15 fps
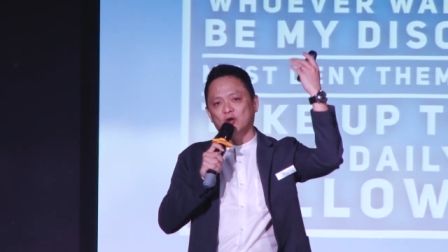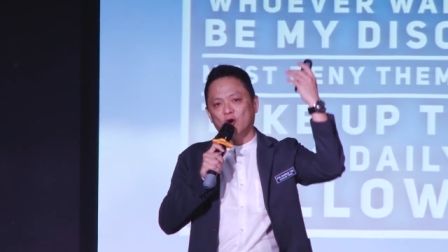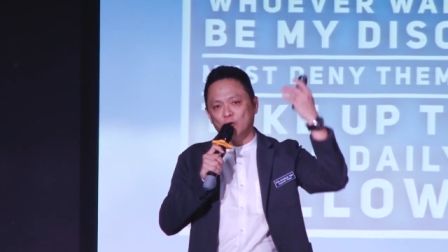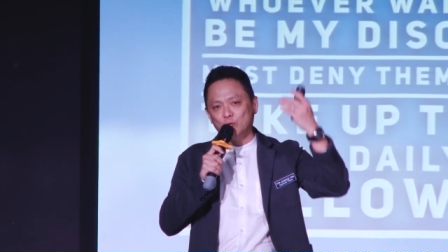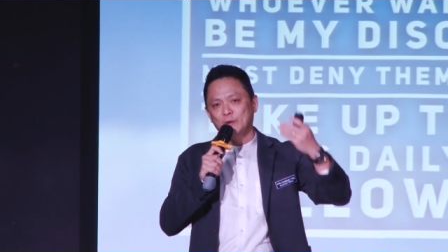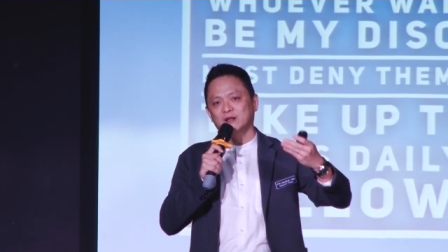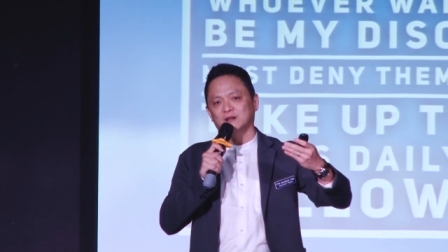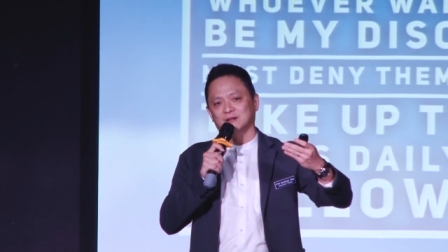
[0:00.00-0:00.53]

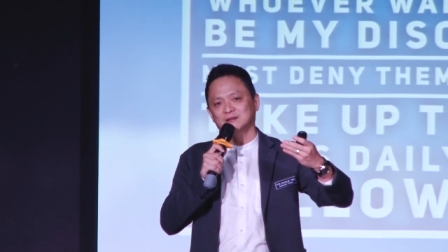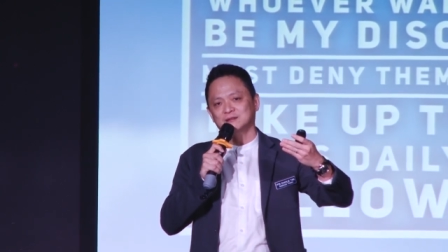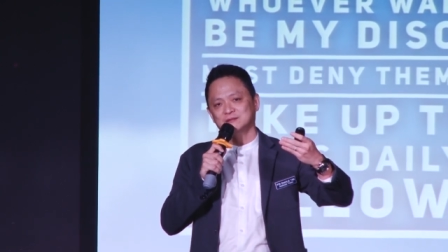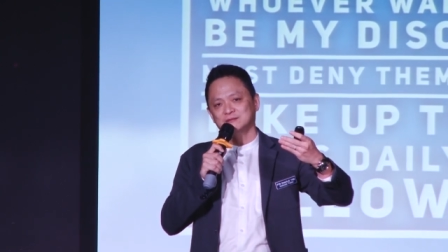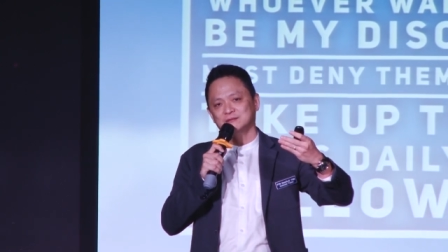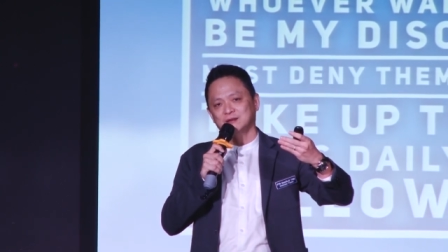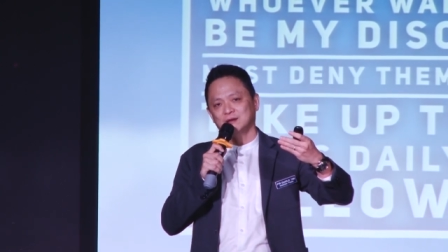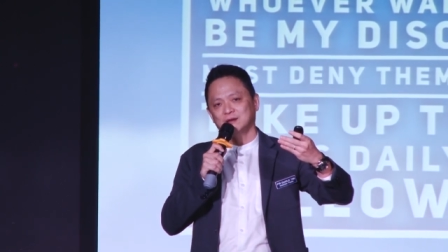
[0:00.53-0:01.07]
your will
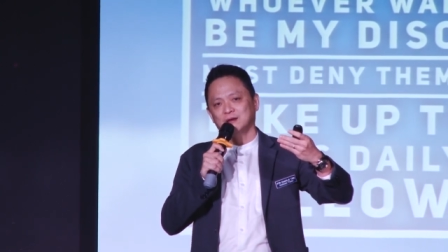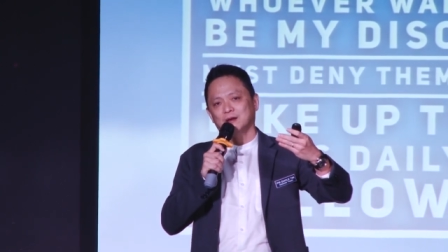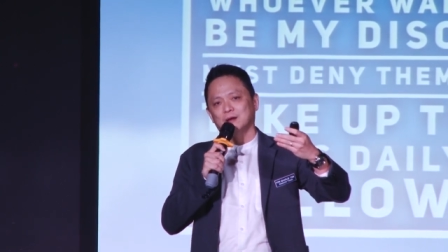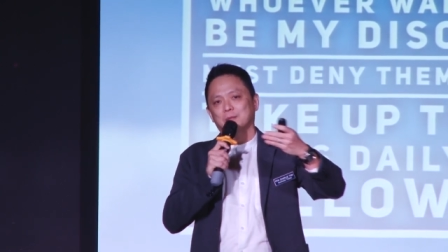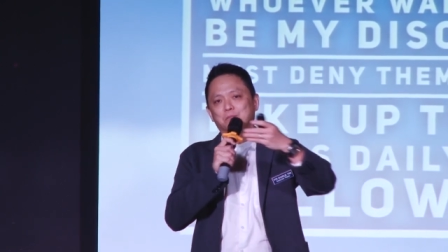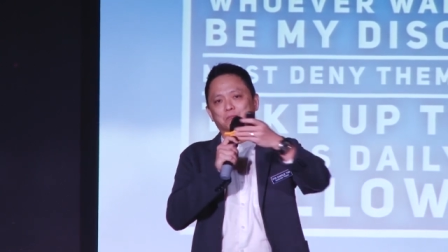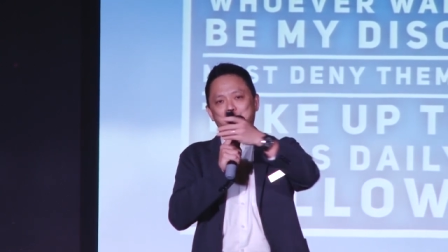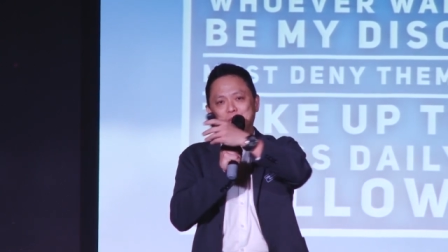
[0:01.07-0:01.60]

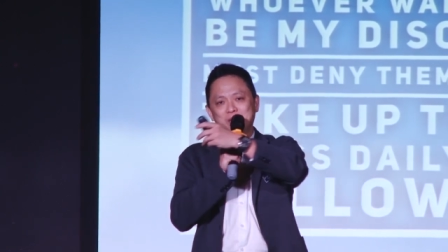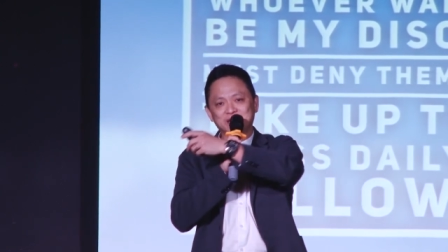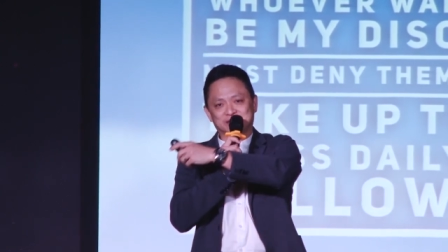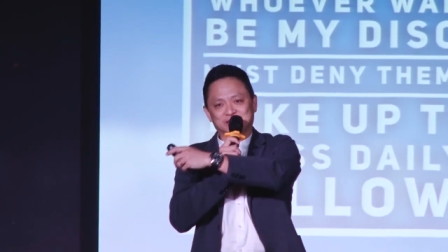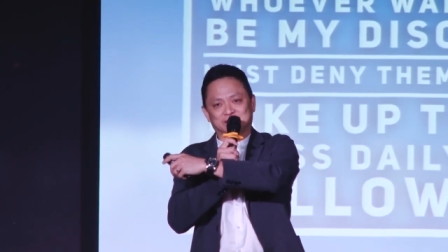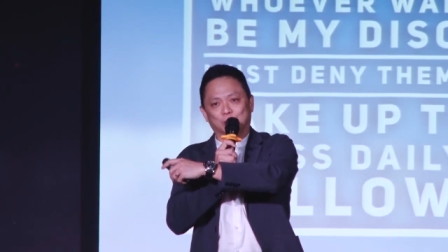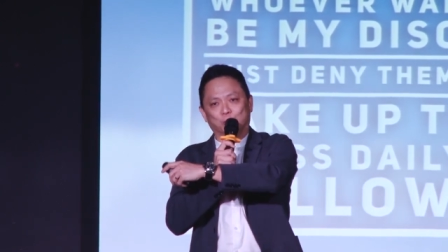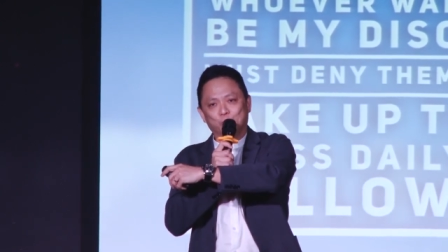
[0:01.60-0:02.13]

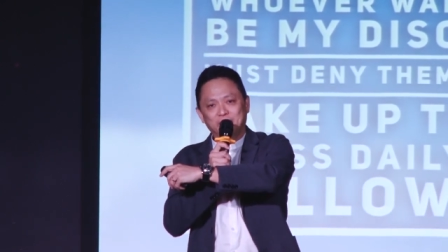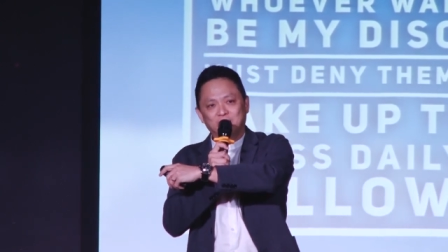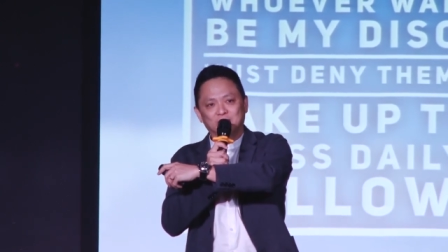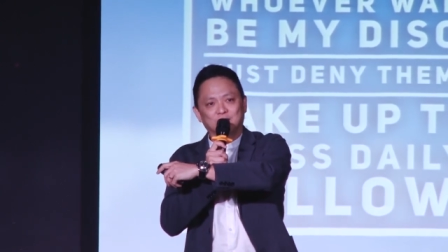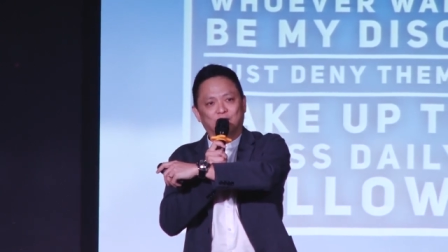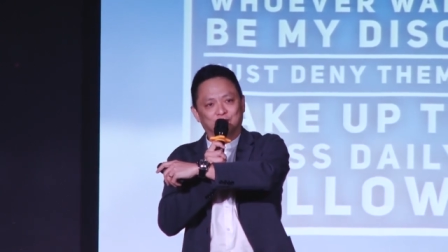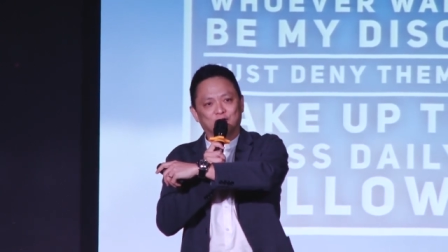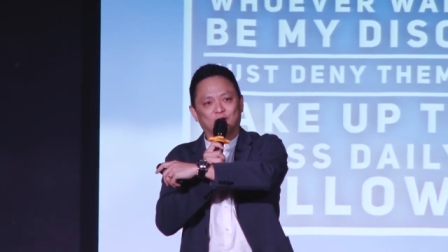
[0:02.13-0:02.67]
meets the
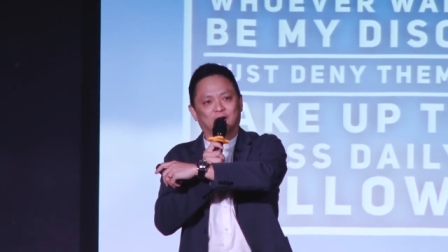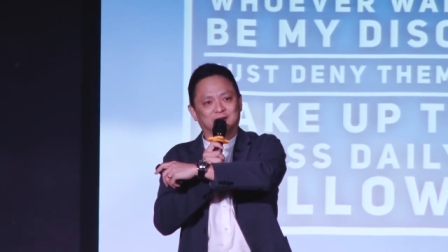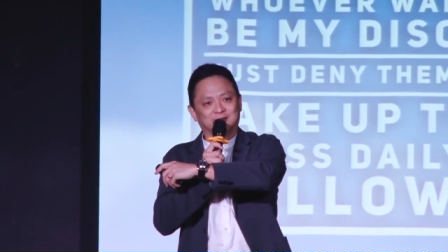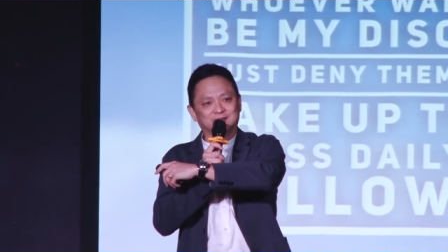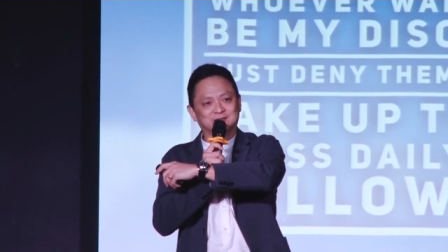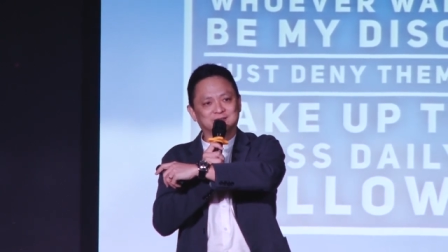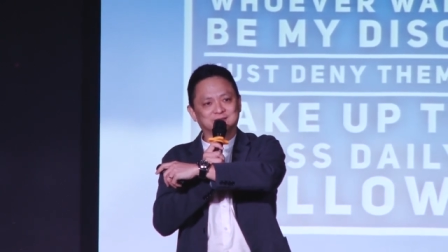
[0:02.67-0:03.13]
will of God.